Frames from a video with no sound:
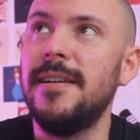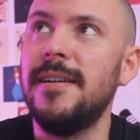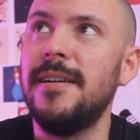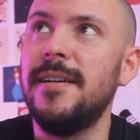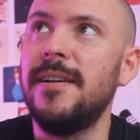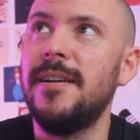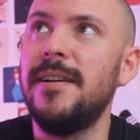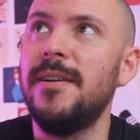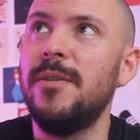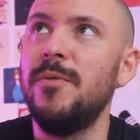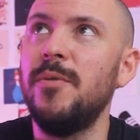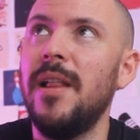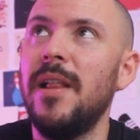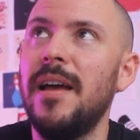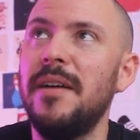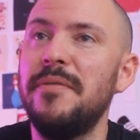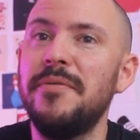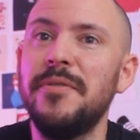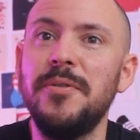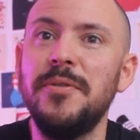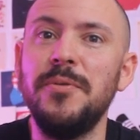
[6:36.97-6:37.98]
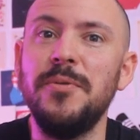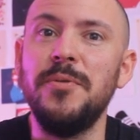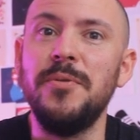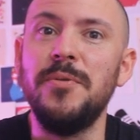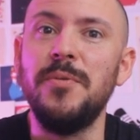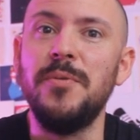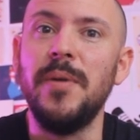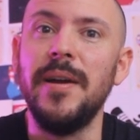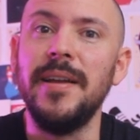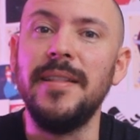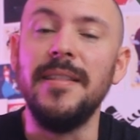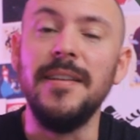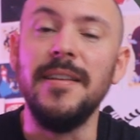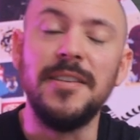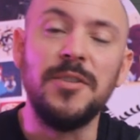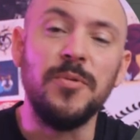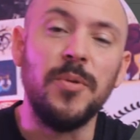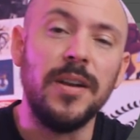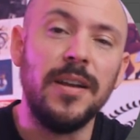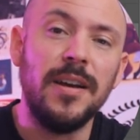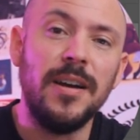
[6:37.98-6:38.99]
uh, we'll have to wait
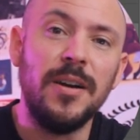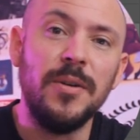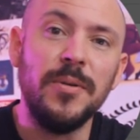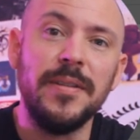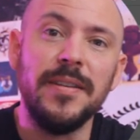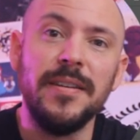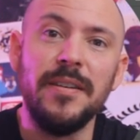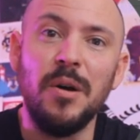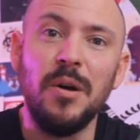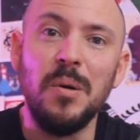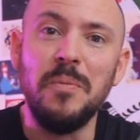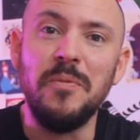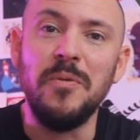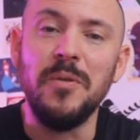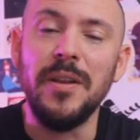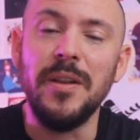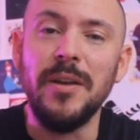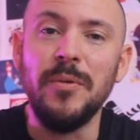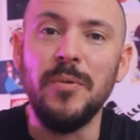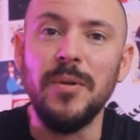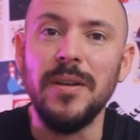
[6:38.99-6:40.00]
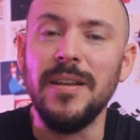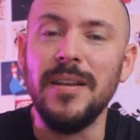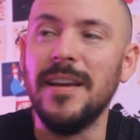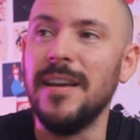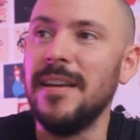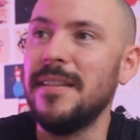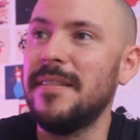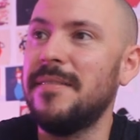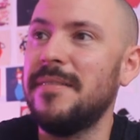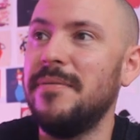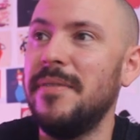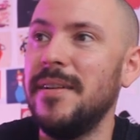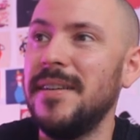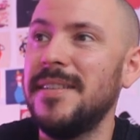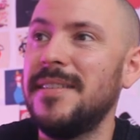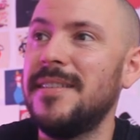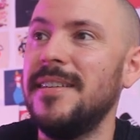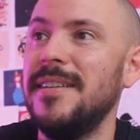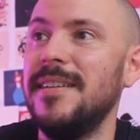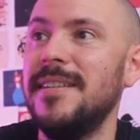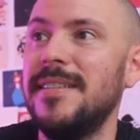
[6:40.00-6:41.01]
this one out and hopefully we'll get
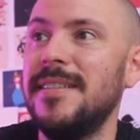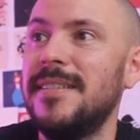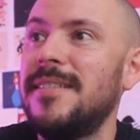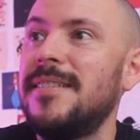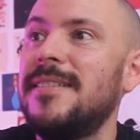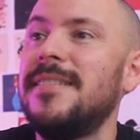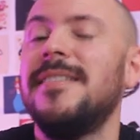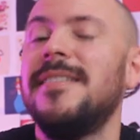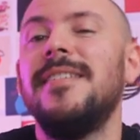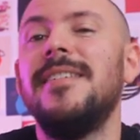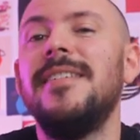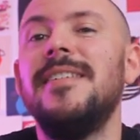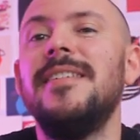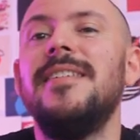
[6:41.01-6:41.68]
vaccines